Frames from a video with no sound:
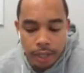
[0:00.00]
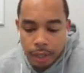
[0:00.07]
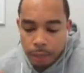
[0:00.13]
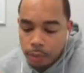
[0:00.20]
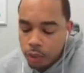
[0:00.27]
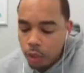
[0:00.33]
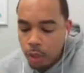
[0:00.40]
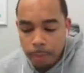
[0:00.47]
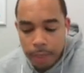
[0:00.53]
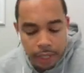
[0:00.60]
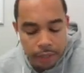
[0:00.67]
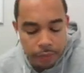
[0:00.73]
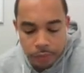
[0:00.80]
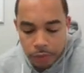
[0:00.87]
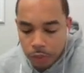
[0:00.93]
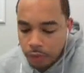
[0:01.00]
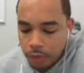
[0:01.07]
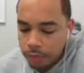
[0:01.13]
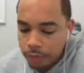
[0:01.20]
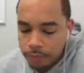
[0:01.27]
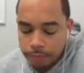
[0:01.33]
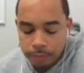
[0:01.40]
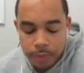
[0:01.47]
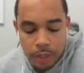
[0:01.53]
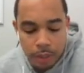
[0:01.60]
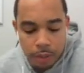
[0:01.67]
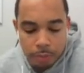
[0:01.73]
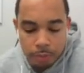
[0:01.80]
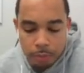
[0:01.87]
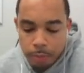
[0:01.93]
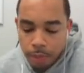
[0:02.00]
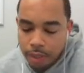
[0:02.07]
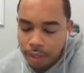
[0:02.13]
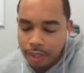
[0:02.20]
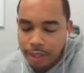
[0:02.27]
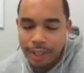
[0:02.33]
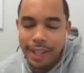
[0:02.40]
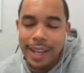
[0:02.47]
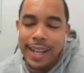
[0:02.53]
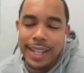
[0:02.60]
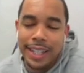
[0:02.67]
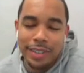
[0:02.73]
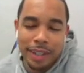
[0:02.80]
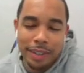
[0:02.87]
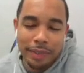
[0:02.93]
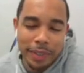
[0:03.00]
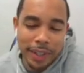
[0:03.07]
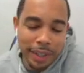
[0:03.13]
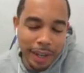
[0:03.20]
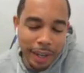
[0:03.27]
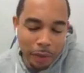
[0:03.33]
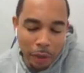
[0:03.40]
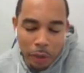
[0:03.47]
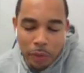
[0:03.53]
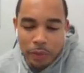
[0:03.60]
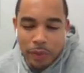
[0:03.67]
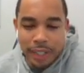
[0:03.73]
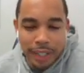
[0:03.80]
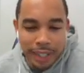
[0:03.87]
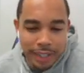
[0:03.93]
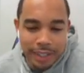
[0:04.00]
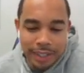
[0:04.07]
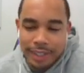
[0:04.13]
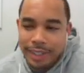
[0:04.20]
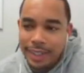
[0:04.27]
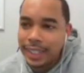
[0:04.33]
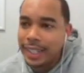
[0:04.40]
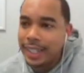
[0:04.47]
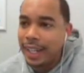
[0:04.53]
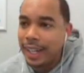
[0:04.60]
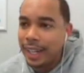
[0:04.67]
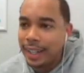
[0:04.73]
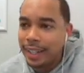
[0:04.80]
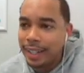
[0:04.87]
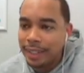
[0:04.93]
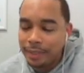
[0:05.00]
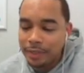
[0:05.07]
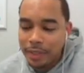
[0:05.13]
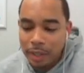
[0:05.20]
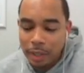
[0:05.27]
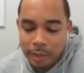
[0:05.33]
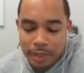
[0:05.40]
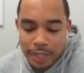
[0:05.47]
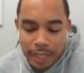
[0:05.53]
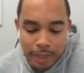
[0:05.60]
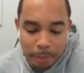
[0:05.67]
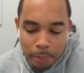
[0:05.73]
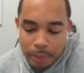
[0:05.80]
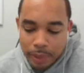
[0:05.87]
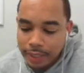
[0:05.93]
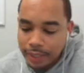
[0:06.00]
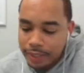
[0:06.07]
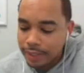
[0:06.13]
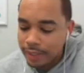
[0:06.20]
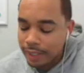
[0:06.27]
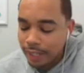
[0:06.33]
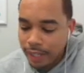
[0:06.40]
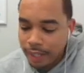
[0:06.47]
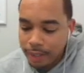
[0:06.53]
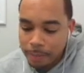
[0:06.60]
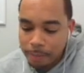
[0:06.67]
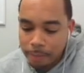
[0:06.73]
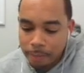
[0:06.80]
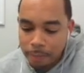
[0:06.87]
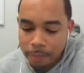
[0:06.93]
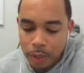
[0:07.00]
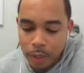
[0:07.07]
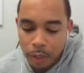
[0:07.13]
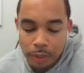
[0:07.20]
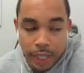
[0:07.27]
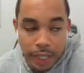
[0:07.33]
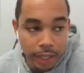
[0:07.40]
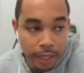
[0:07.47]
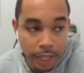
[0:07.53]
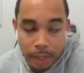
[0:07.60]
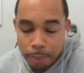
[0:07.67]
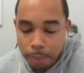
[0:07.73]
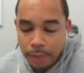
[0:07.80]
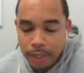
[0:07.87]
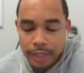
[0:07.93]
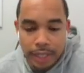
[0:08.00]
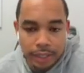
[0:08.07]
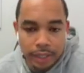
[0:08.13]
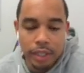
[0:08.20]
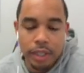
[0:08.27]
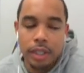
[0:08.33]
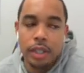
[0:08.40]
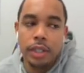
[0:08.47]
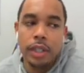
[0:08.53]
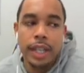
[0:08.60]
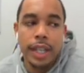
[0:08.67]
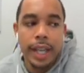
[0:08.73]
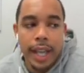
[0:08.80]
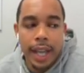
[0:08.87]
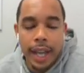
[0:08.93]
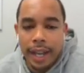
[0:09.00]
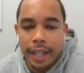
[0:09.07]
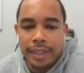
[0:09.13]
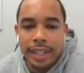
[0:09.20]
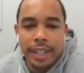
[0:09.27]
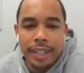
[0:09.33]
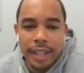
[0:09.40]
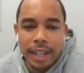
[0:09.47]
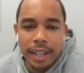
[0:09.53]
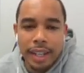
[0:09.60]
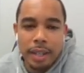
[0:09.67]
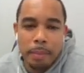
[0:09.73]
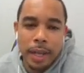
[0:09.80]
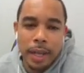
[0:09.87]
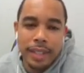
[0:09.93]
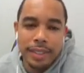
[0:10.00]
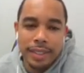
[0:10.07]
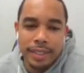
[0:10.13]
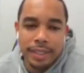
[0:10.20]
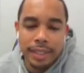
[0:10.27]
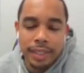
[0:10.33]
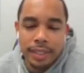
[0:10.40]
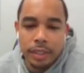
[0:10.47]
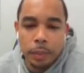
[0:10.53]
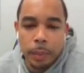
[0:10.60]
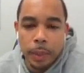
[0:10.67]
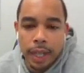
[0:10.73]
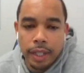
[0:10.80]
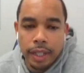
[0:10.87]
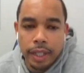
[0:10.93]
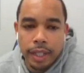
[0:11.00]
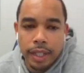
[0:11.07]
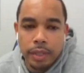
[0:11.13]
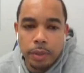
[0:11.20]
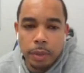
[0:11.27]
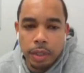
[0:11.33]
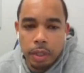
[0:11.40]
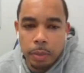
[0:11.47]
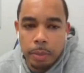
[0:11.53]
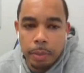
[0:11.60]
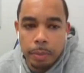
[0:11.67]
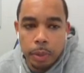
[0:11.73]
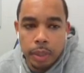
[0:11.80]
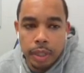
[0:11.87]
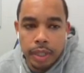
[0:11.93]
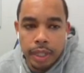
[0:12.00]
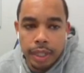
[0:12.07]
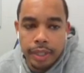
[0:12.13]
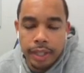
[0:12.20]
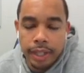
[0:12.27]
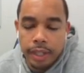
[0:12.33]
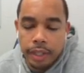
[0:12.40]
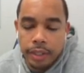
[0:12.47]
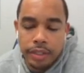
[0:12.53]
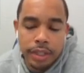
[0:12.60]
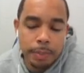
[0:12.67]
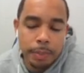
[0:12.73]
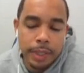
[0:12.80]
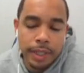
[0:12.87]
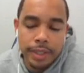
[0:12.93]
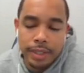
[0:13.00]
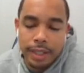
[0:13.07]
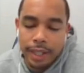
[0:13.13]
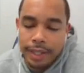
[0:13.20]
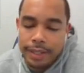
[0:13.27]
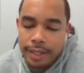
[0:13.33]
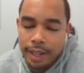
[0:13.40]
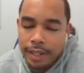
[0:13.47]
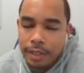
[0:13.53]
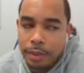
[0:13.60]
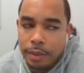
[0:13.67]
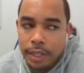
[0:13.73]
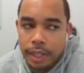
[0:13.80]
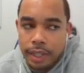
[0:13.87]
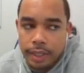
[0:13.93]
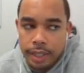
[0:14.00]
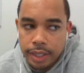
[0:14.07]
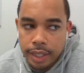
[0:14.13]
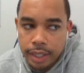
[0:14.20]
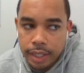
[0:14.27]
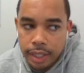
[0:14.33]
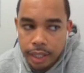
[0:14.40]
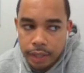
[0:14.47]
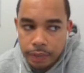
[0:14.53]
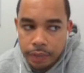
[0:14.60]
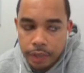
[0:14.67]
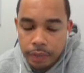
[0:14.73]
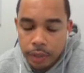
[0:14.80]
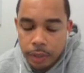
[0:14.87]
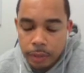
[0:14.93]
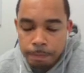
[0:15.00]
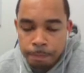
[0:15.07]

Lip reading: was going back and forth, trying to figure out over, under, take the points, later points, take the dog. And I think Connecticut minus the 6 is what I lean to a little bit more than anything else, just because, like I said, I do think that the Indiana Fever,